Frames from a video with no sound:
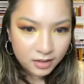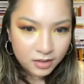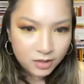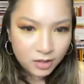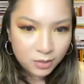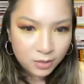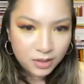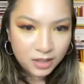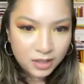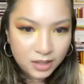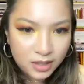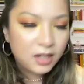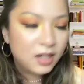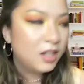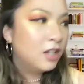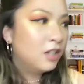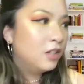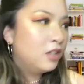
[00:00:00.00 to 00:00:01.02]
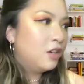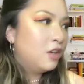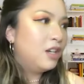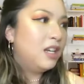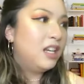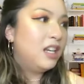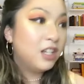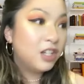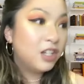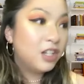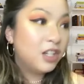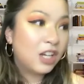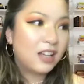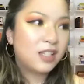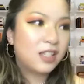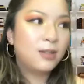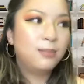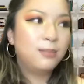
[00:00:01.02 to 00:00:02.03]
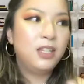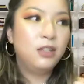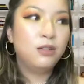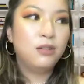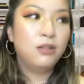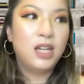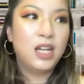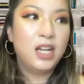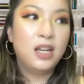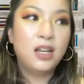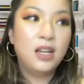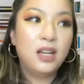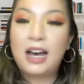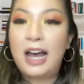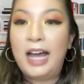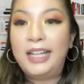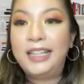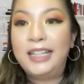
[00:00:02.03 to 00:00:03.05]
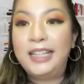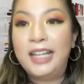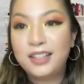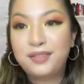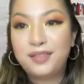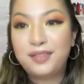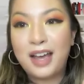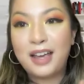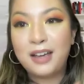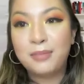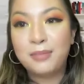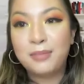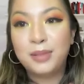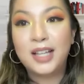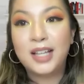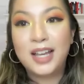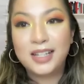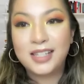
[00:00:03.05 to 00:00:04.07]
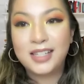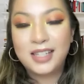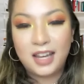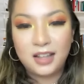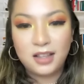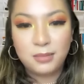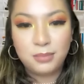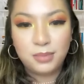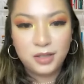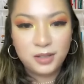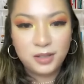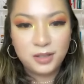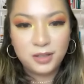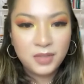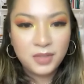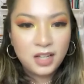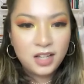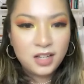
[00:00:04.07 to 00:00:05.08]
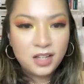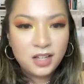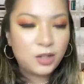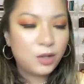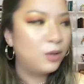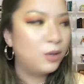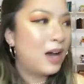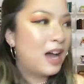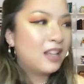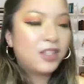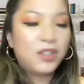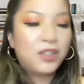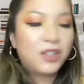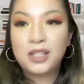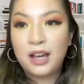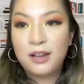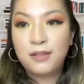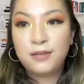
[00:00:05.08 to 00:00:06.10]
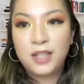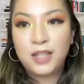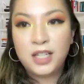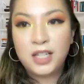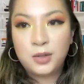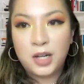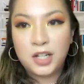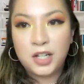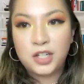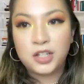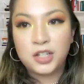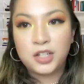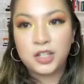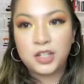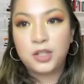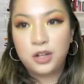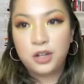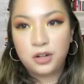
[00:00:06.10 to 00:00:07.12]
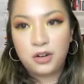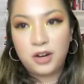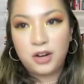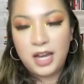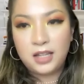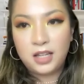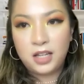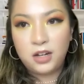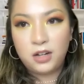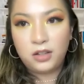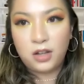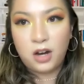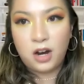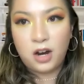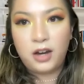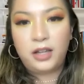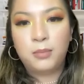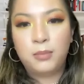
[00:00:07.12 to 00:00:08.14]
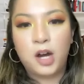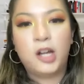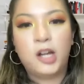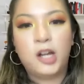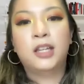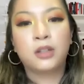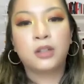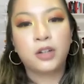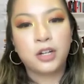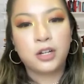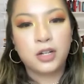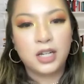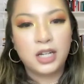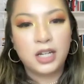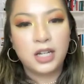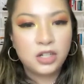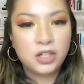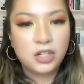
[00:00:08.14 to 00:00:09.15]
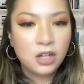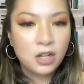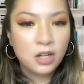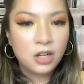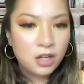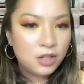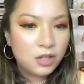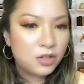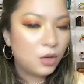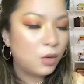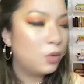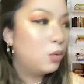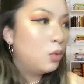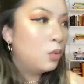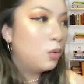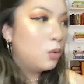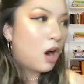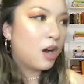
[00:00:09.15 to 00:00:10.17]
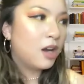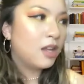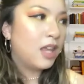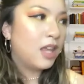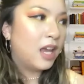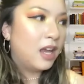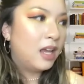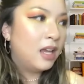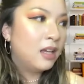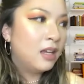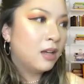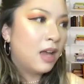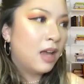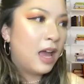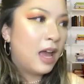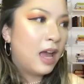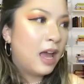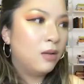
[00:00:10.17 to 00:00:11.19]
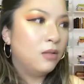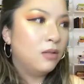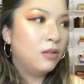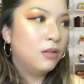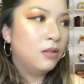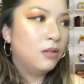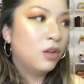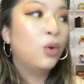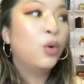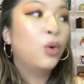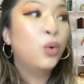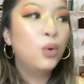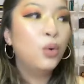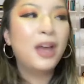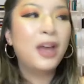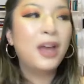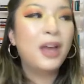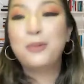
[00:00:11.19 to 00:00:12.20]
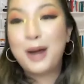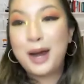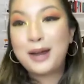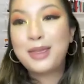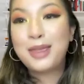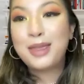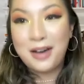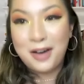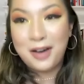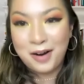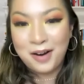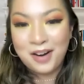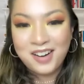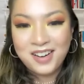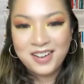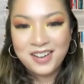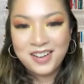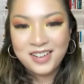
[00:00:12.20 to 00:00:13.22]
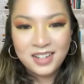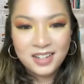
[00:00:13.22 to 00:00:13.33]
So your niche has to be unique, identifiable, and scalable. So ask yourself these questions when you're creating your target market or your niche. So who are they, and who and where they are?